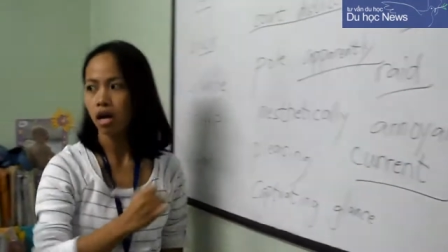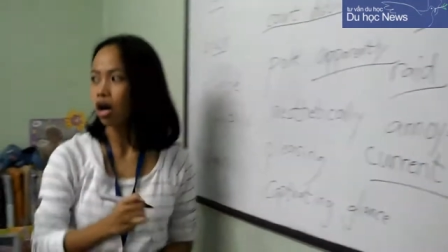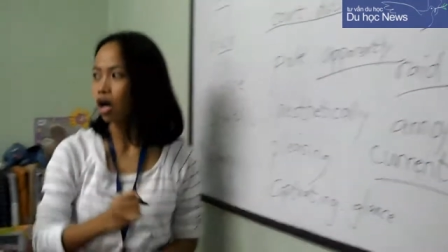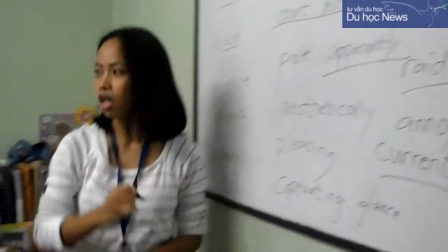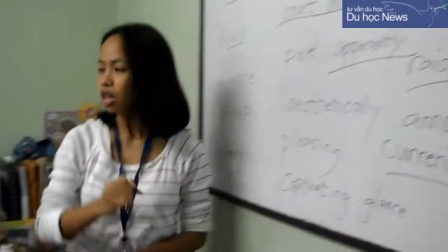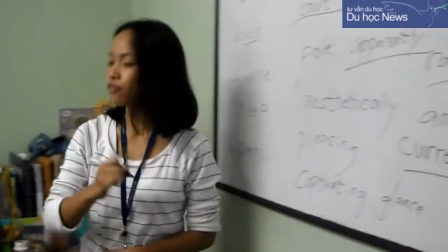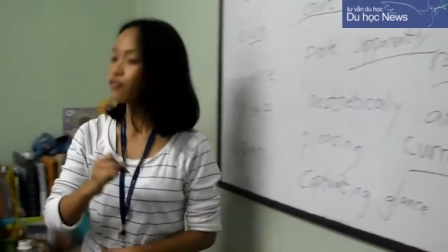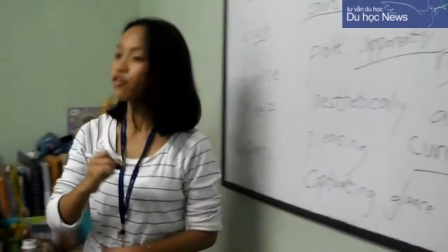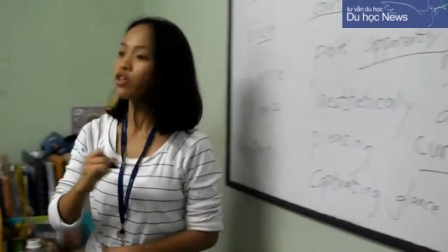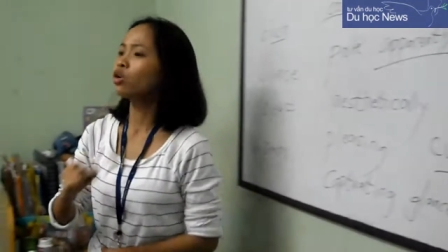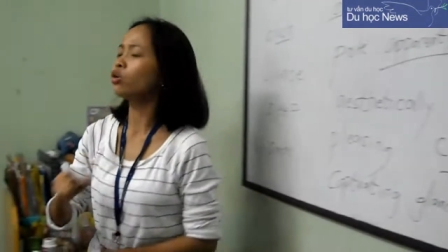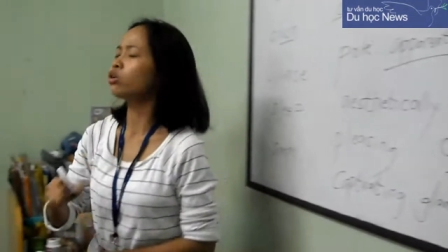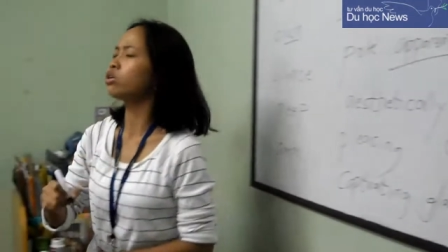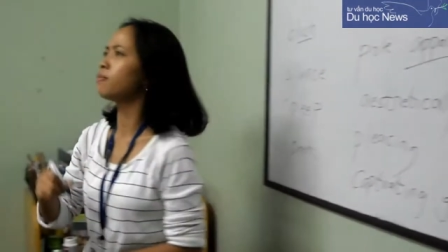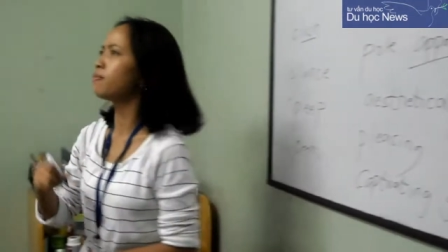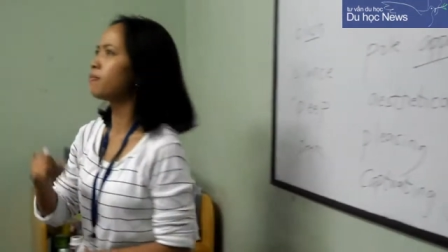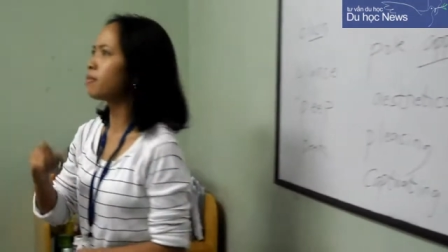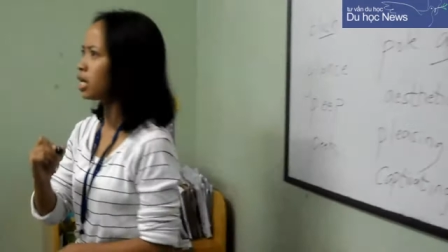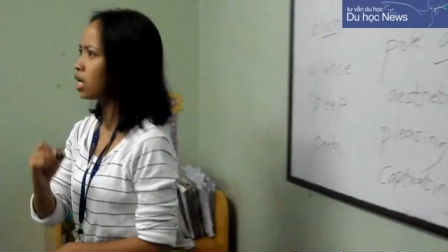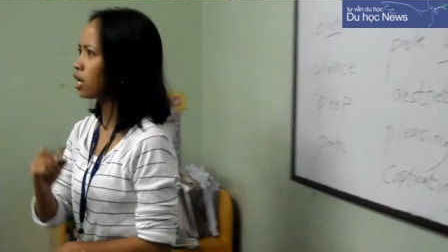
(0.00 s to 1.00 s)
All of you know
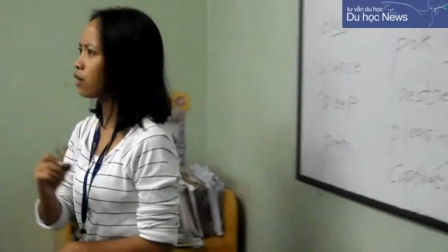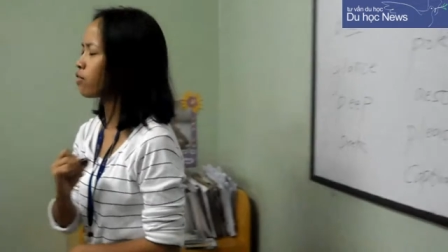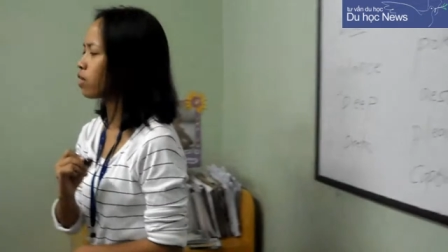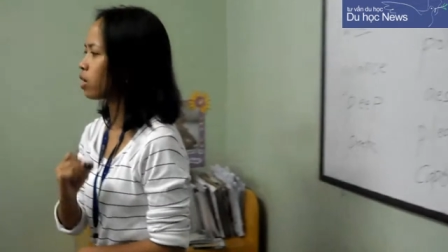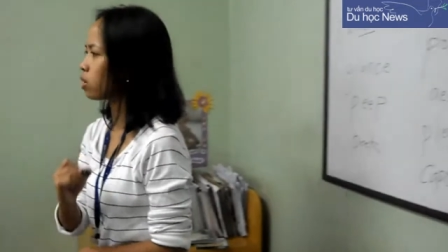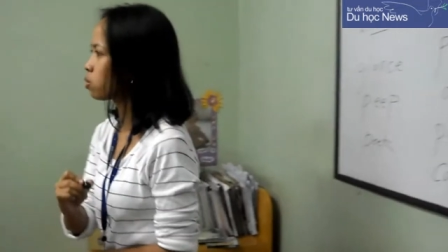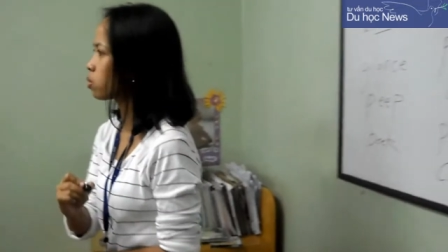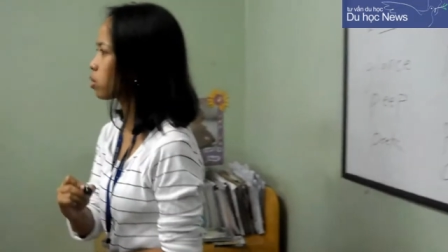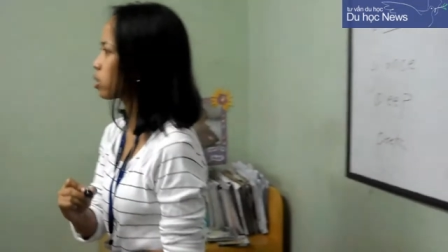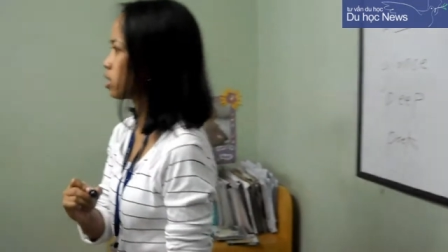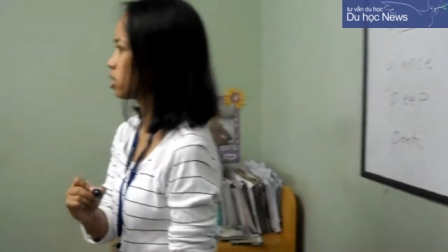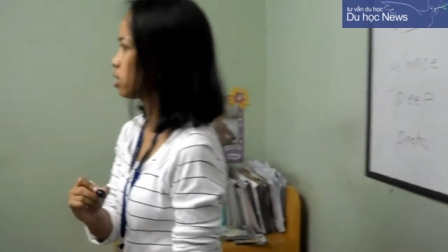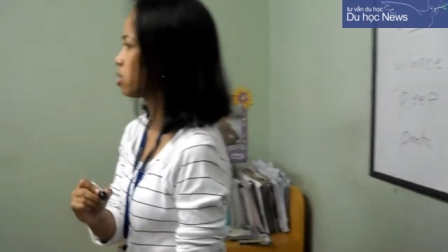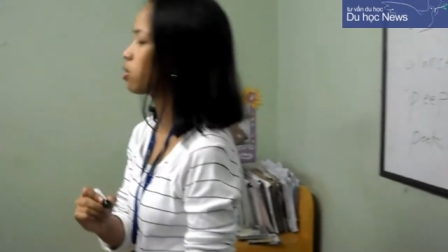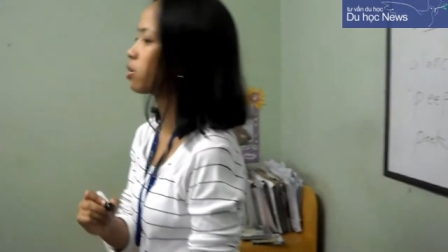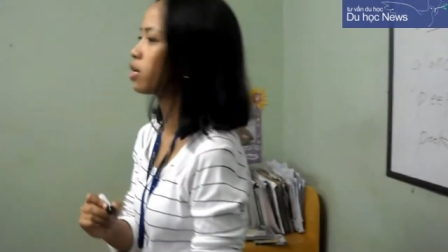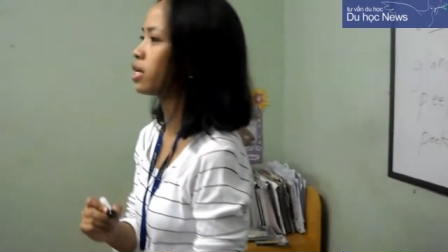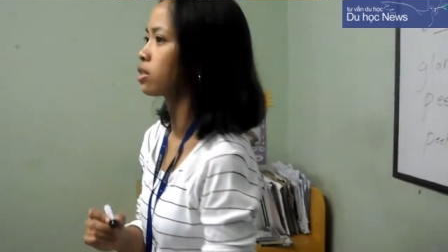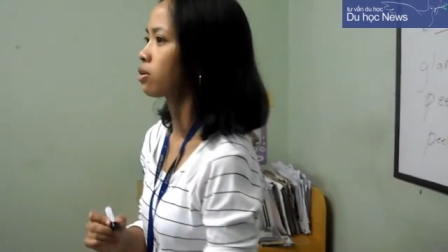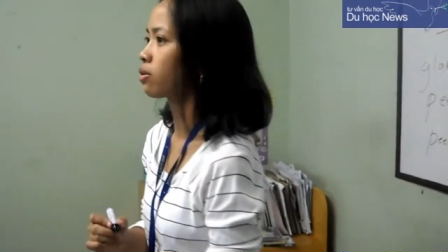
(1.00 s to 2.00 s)
the meaning of that word,
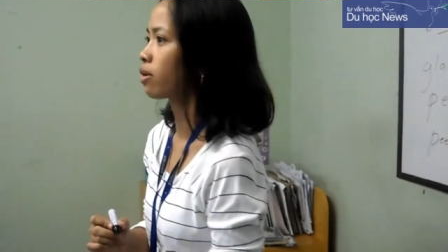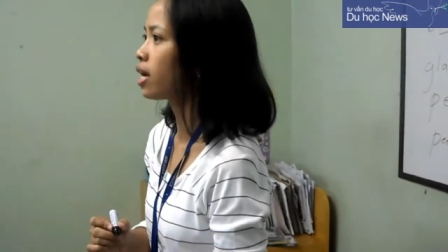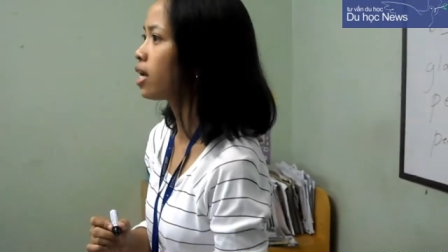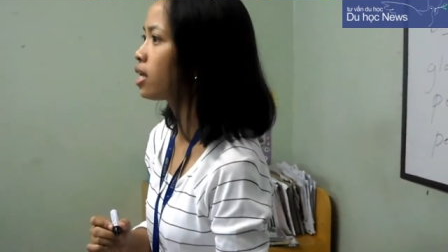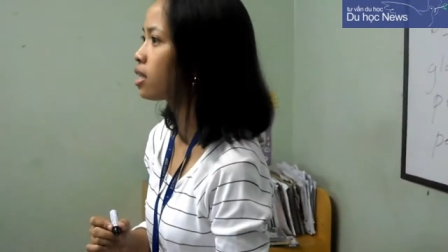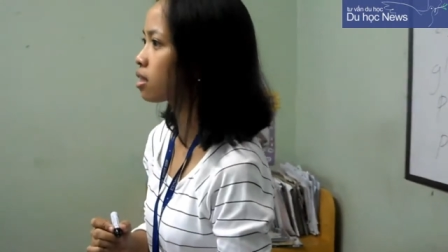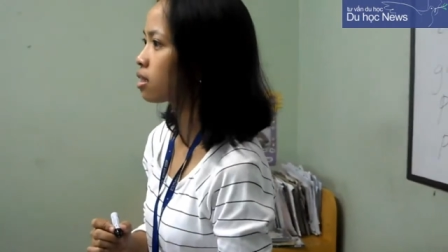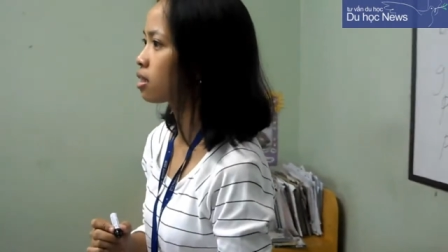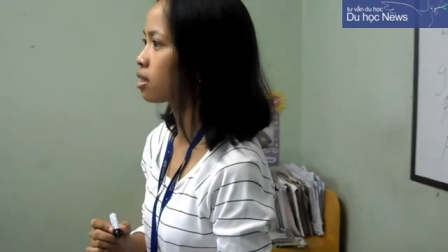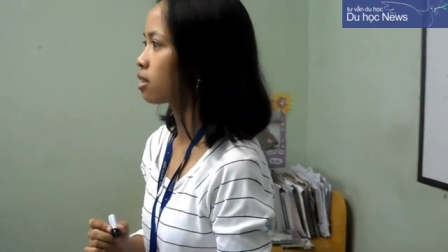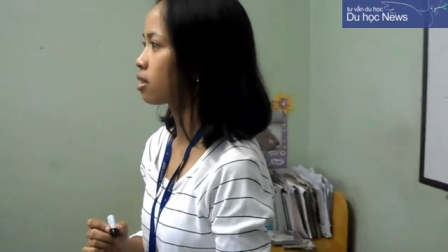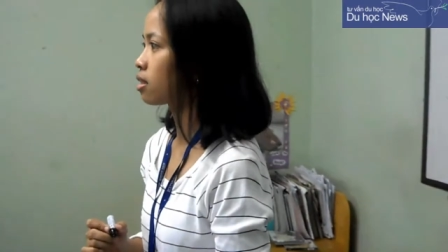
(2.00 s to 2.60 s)
current, right?